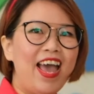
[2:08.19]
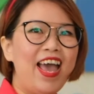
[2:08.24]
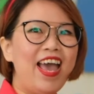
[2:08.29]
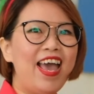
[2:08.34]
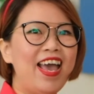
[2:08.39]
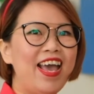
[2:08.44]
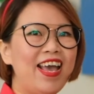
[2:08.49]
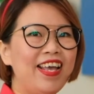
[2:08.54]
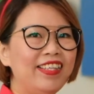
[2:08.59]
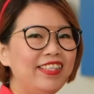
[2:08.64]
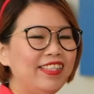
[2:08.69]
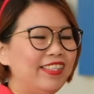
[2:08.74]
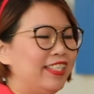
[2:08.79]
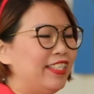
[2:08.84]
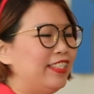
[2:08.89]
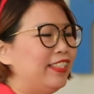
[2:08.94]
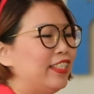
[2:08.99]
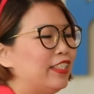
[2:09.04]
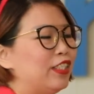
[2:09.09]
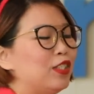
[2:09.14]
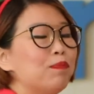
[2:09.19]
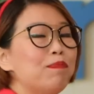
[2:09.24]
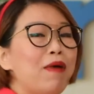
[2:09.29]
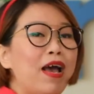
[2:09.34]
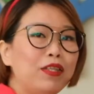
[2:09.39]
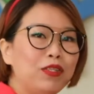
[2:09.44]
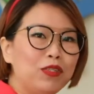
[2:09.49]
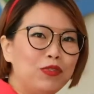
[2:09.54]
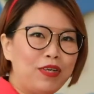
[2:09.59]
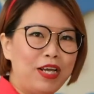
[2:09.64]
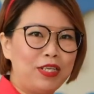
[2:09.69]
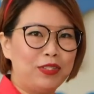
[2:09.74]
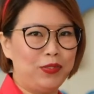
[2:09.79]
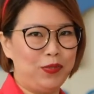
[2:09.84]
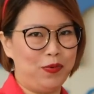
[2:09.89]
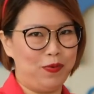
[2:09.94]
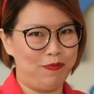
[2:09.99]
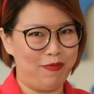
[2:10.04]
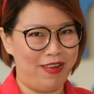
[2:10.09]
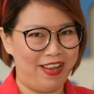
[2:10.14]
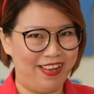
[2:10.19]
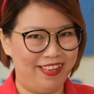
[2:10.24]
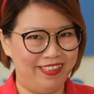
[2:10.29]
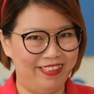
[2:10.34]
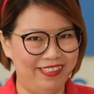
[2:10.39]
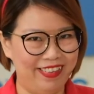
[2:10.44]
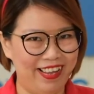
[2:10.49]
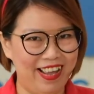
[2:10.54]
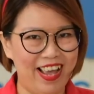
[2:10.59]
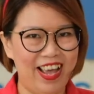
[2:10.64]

and this is the pet to dry snowman.